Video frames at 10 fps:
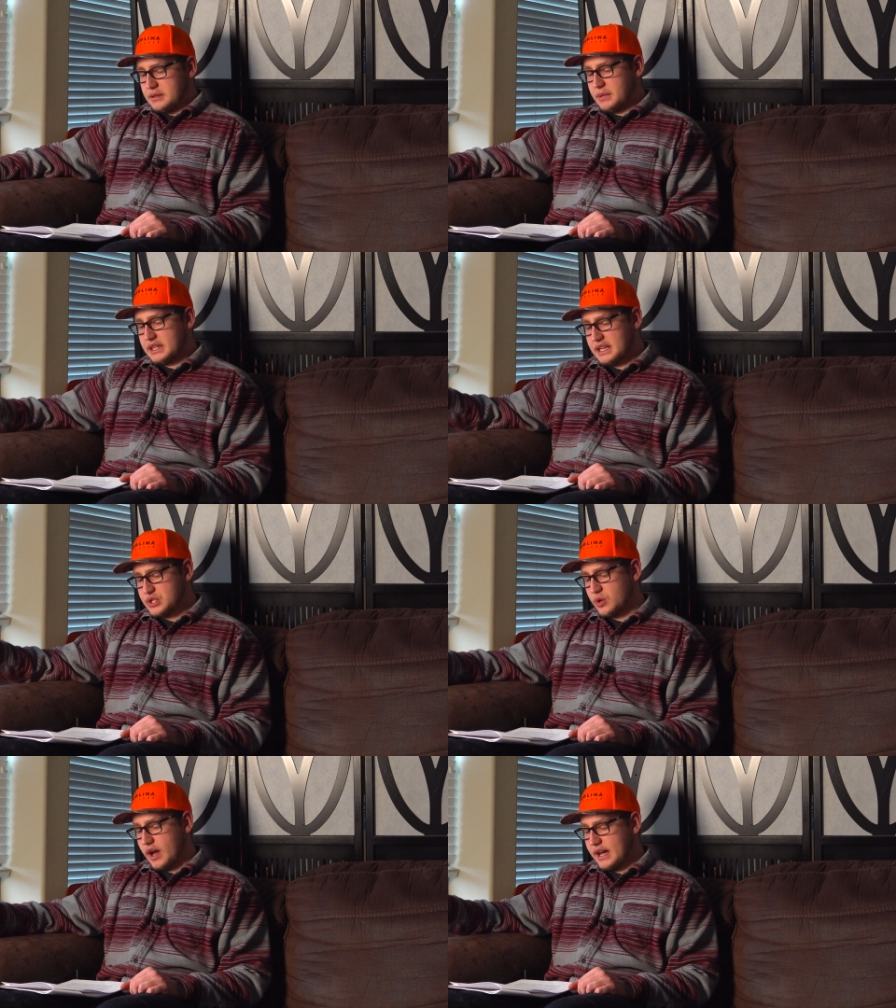But the
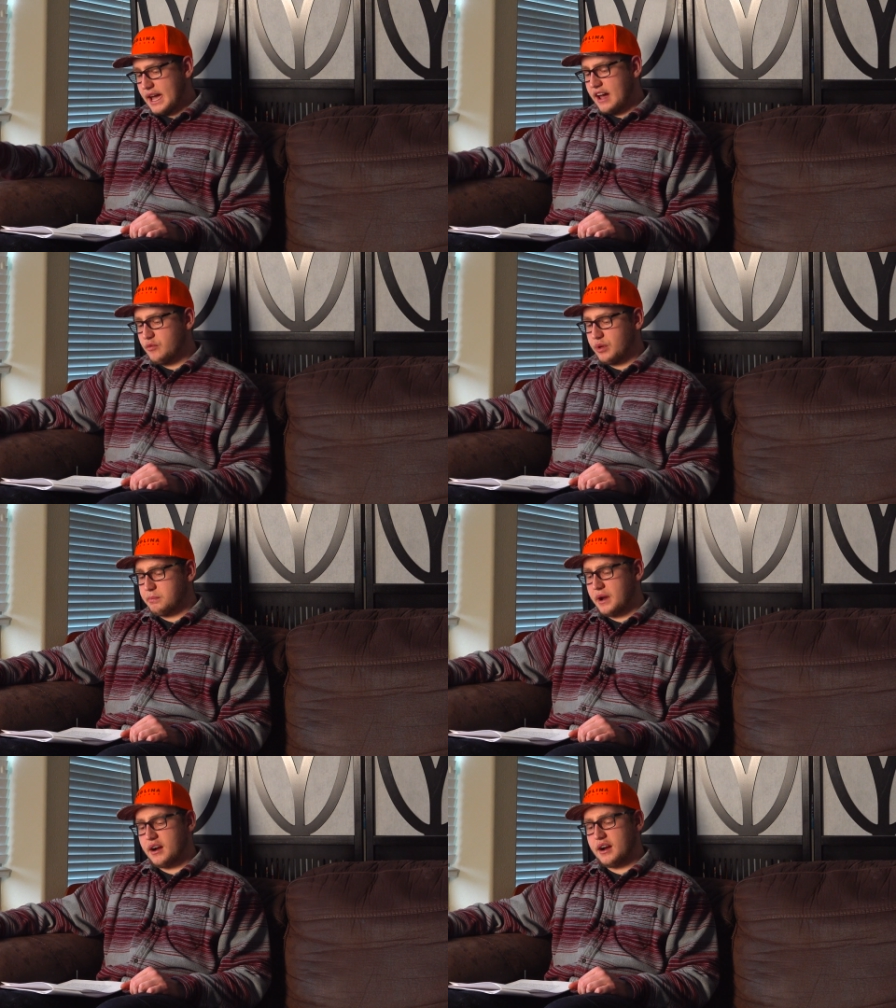issue I have
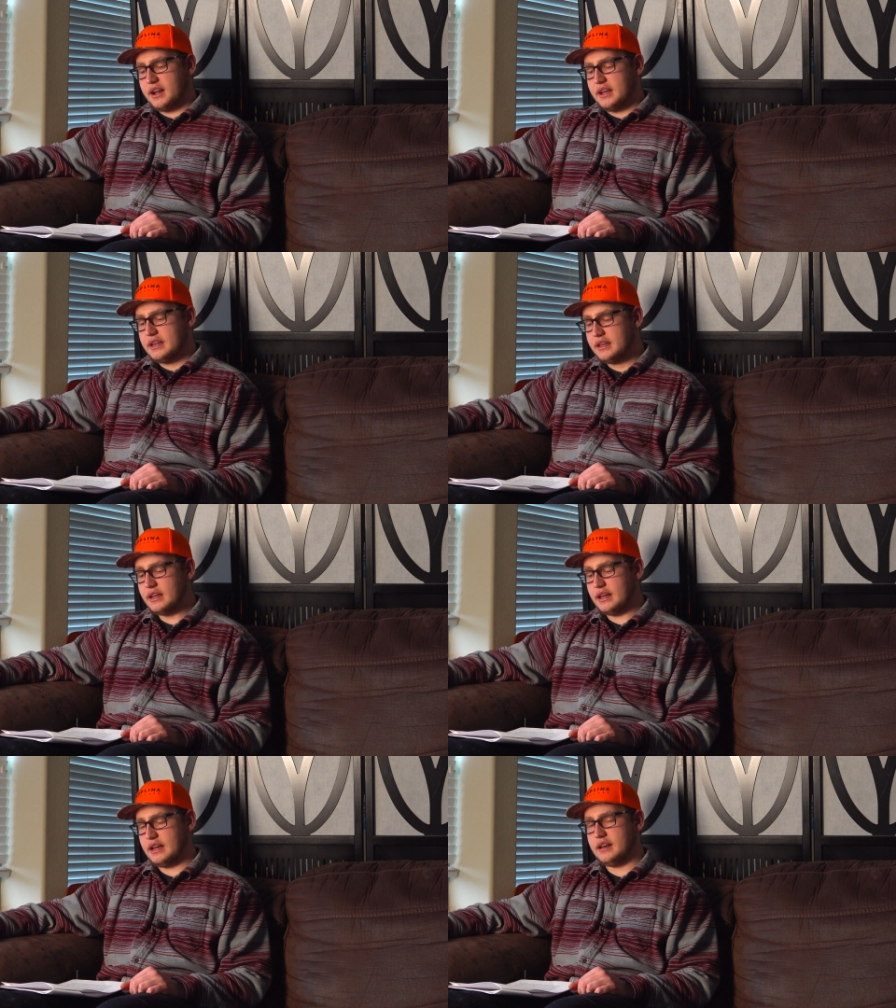with burying
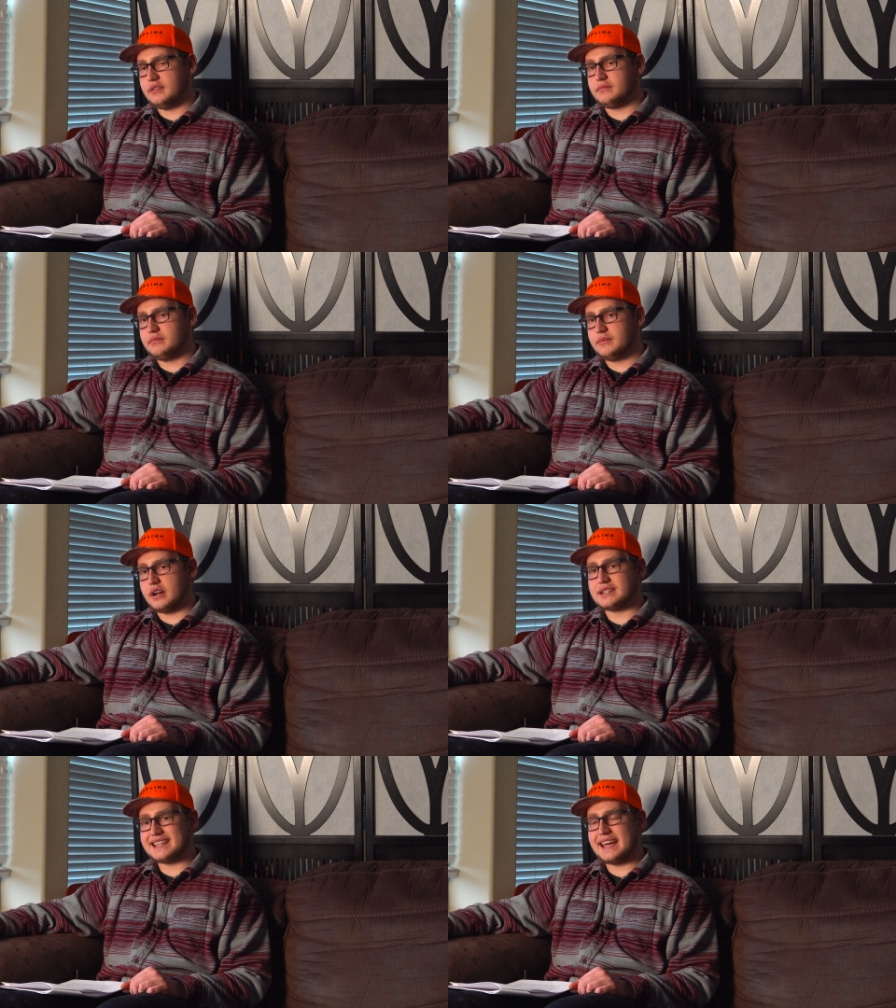
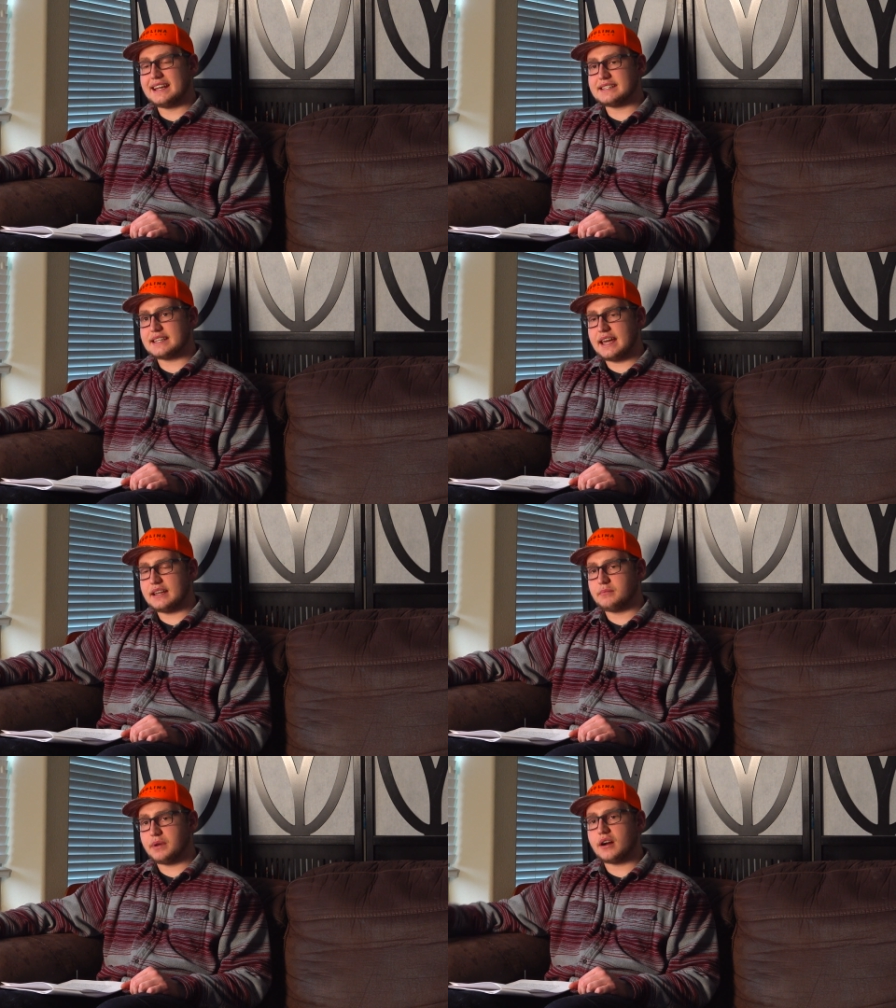their dead is
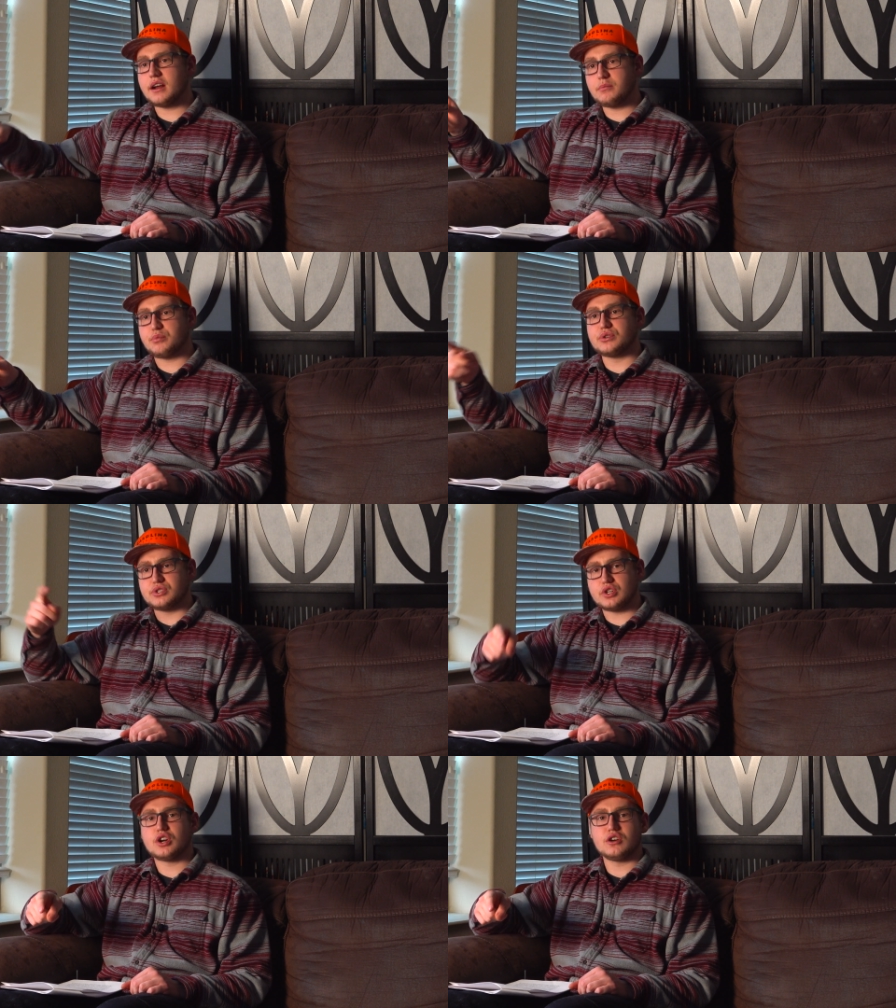that burying
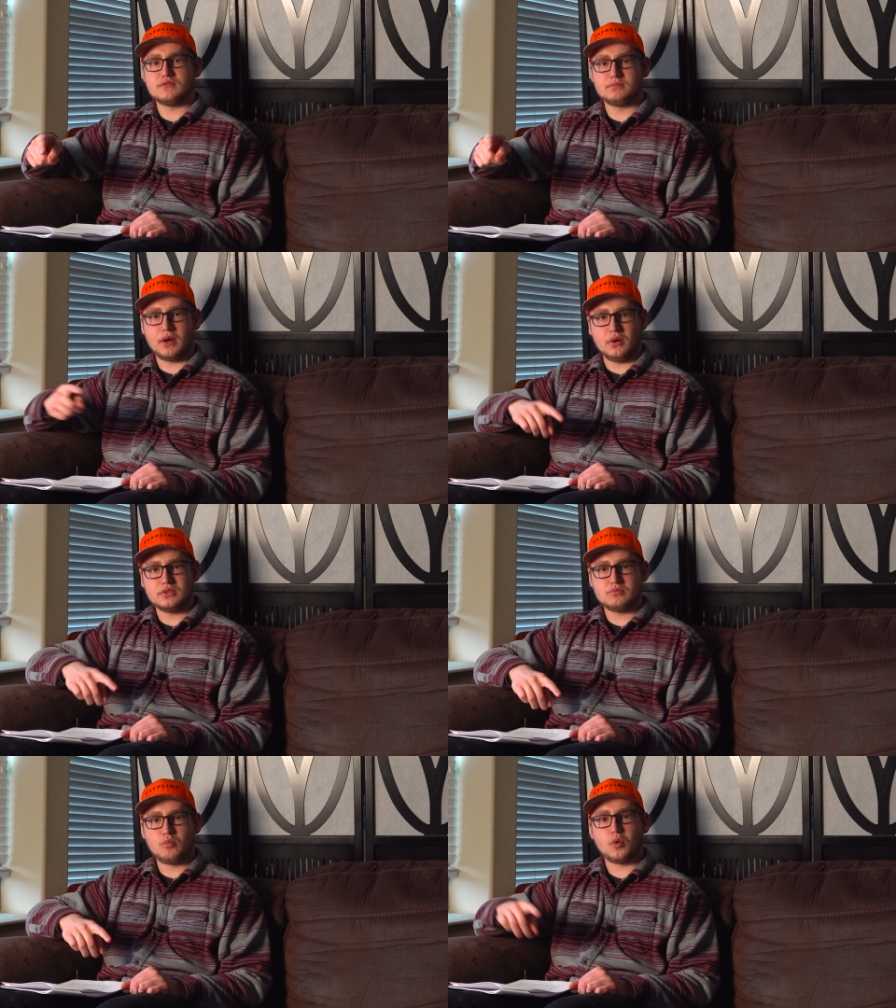preserves
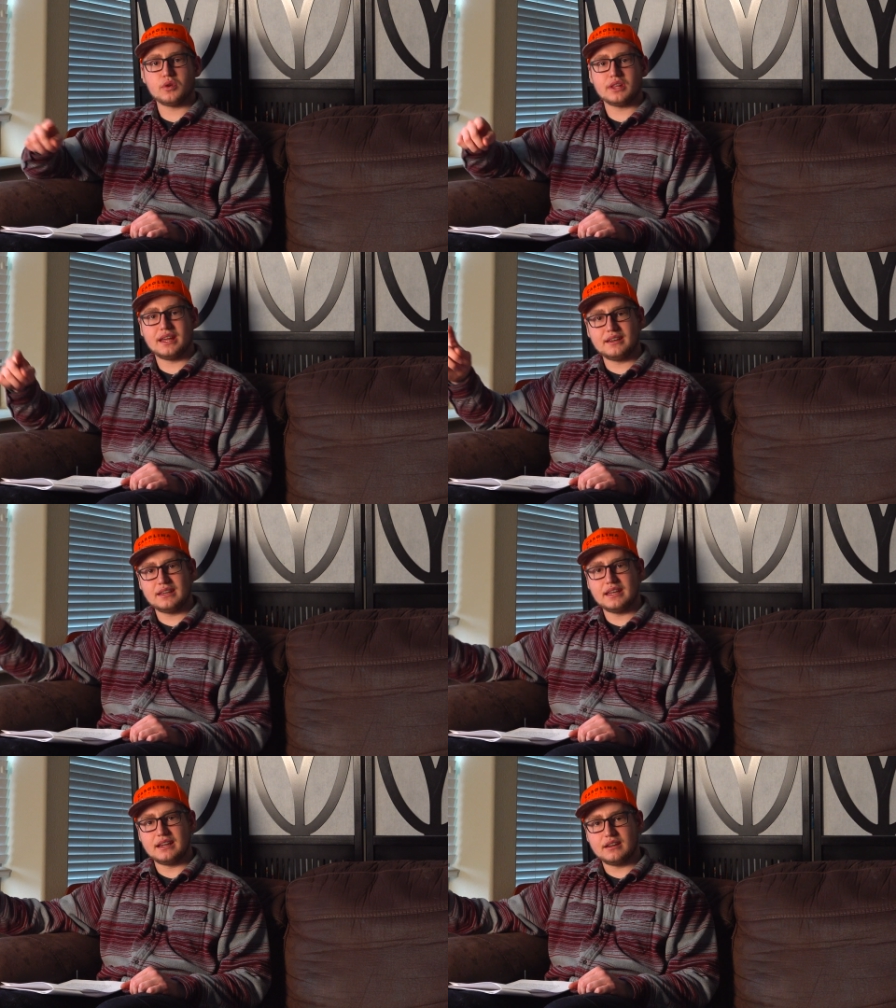bones more than
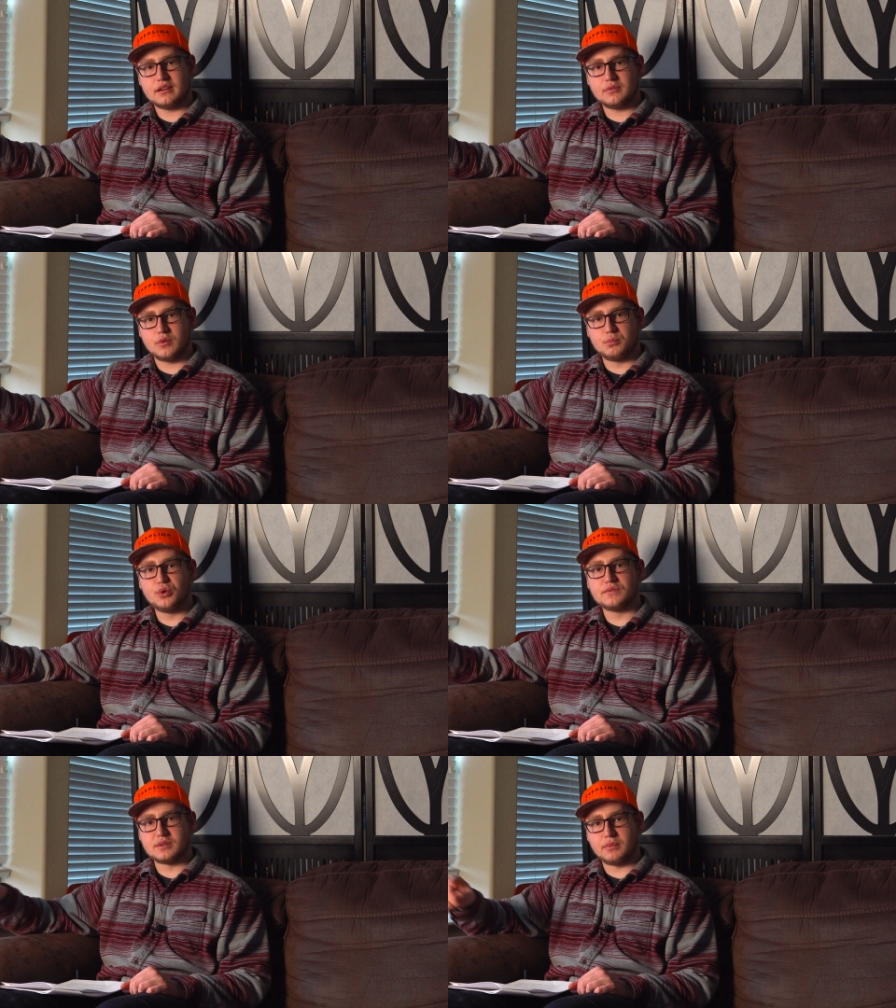it
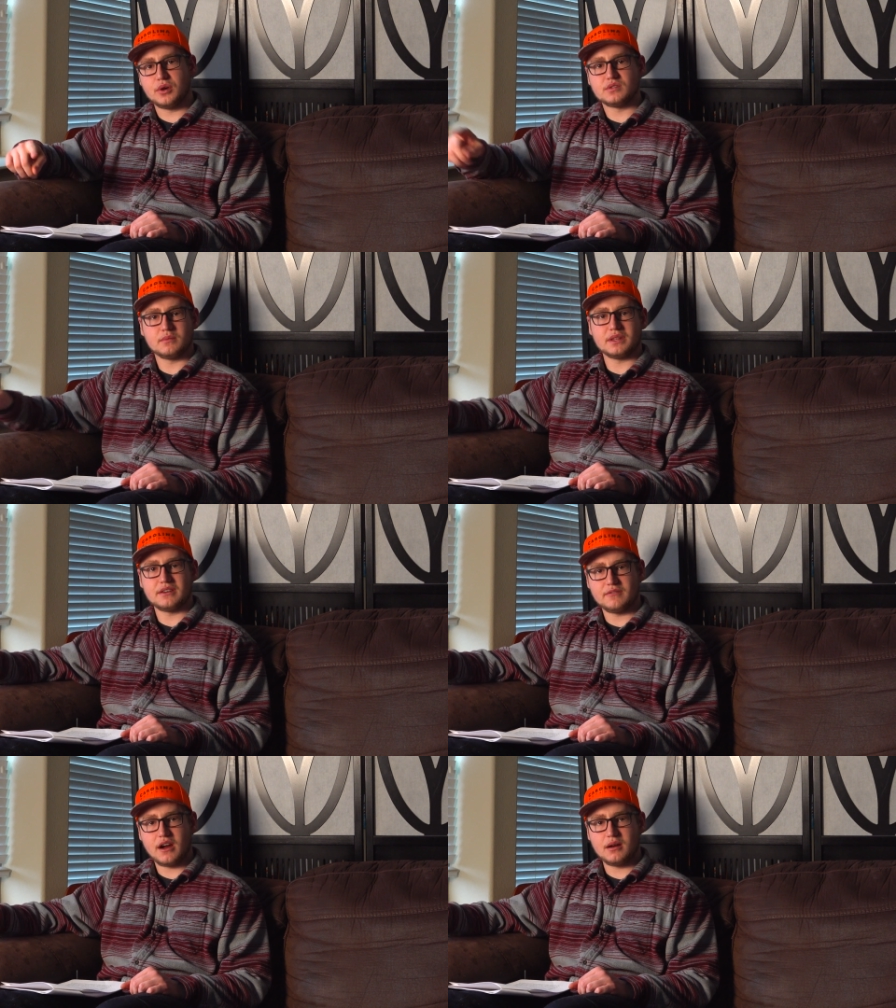removes the bones from the
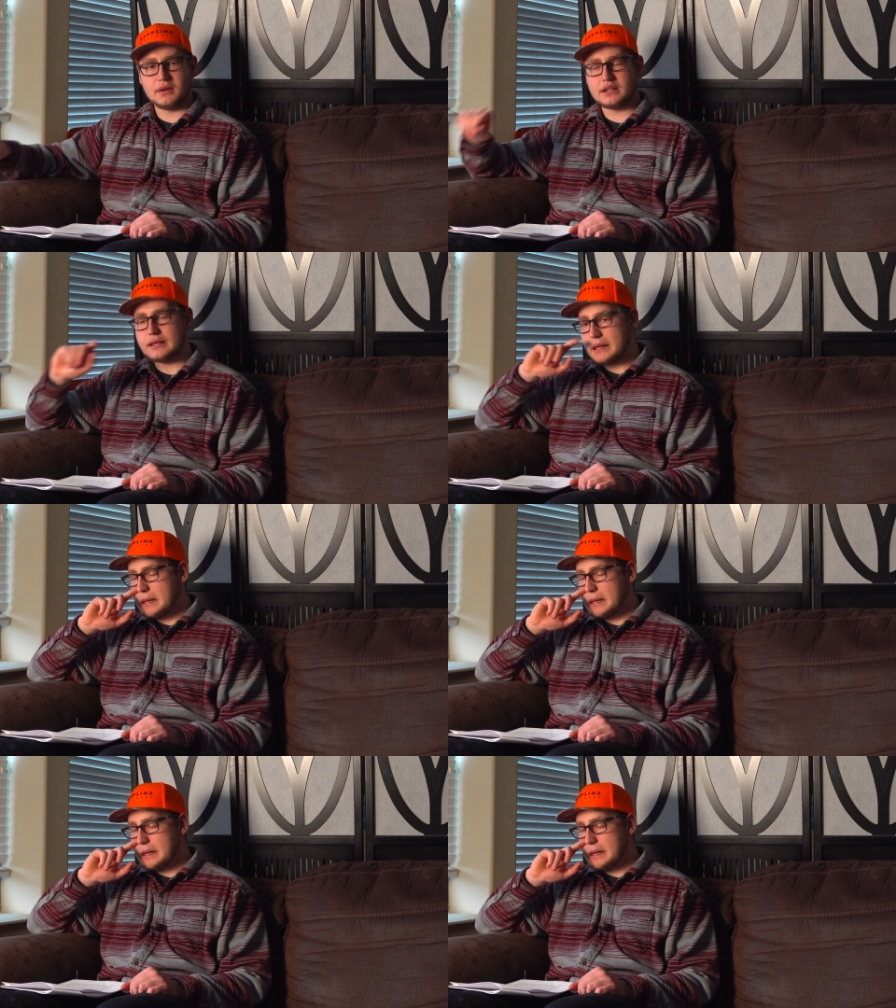environment.